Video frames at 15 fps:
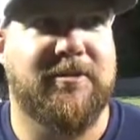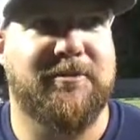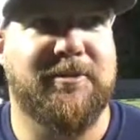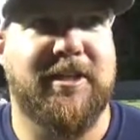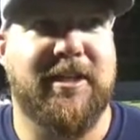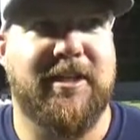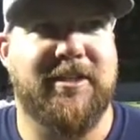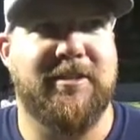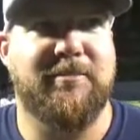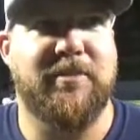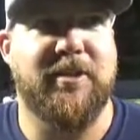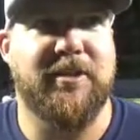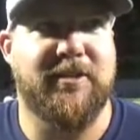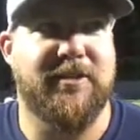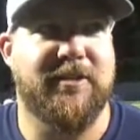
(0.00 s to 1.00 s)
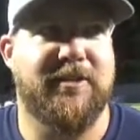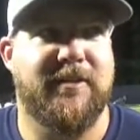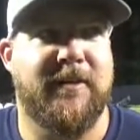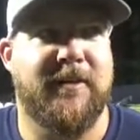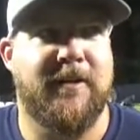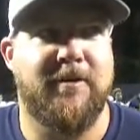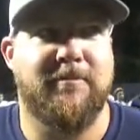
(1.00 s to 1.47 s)
We got to get better.
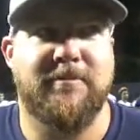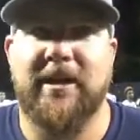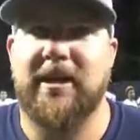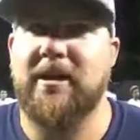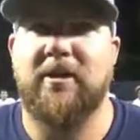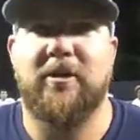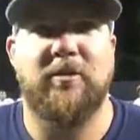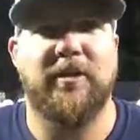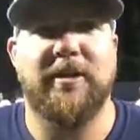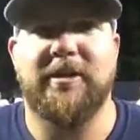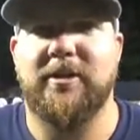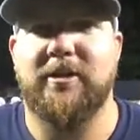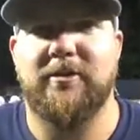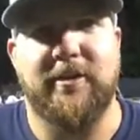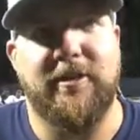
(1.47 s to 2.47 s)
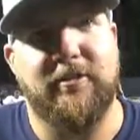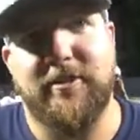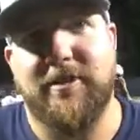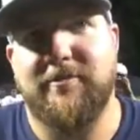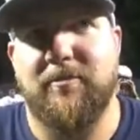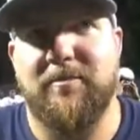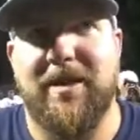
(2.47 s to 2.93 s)
We got a long way to go. They
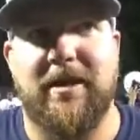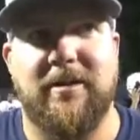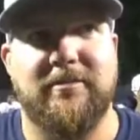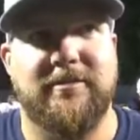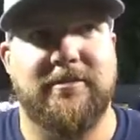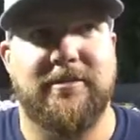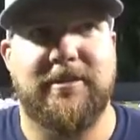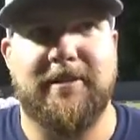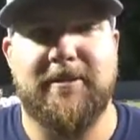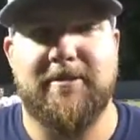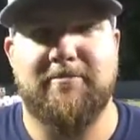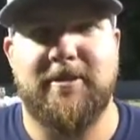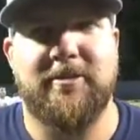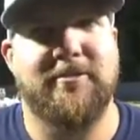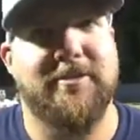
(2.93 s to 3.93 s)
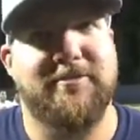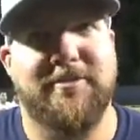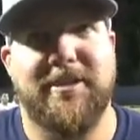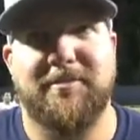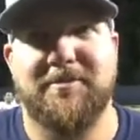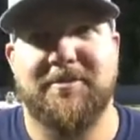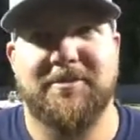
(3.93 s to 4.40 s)
don't give them out. They don't give
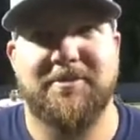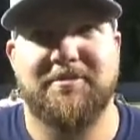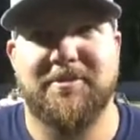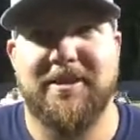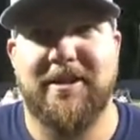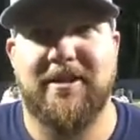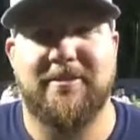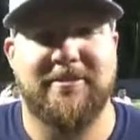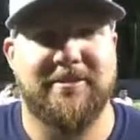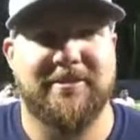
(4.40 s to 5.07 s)
championships out.